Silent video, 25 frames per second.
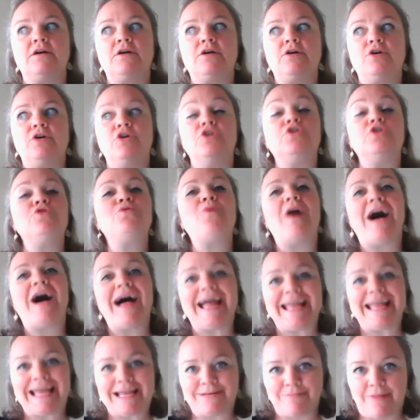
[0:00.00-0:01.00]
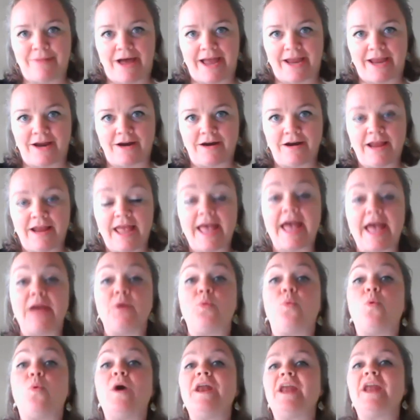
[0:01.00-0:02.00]
who I admire
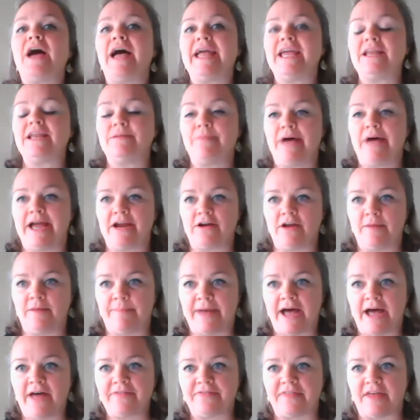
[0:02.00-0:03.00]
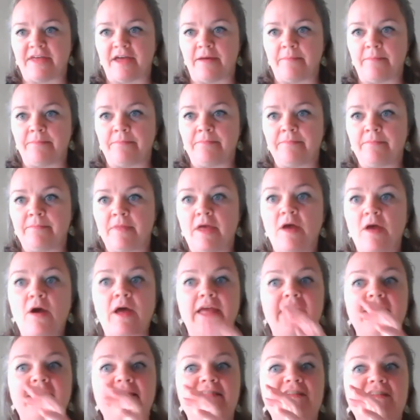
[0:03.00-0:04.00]
and what I admire about them
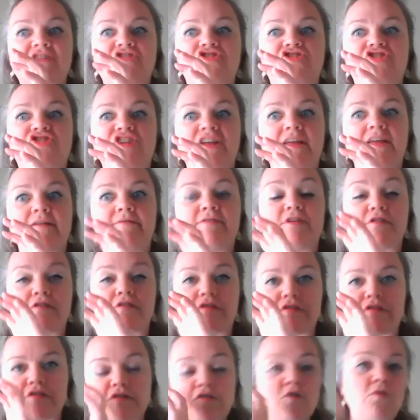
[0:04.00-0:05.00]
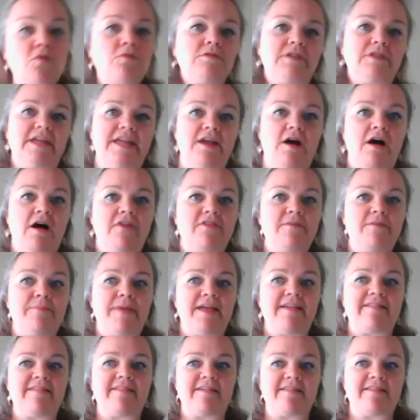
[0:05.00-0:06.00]
is achieved solely on the
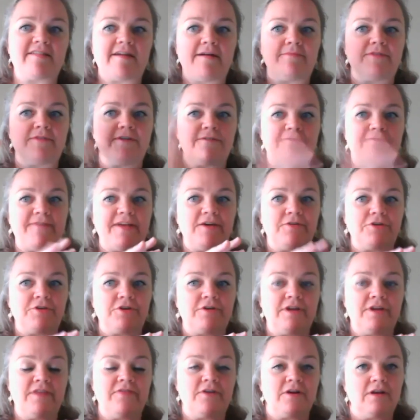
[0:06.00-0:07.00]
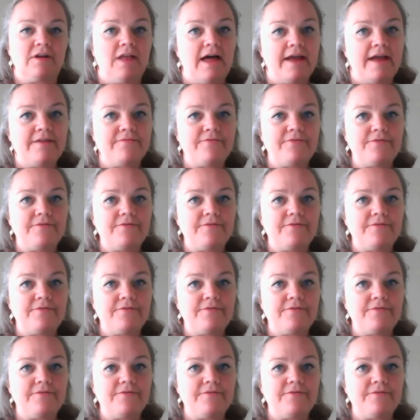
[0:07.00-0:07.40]
basis of the failure in their life.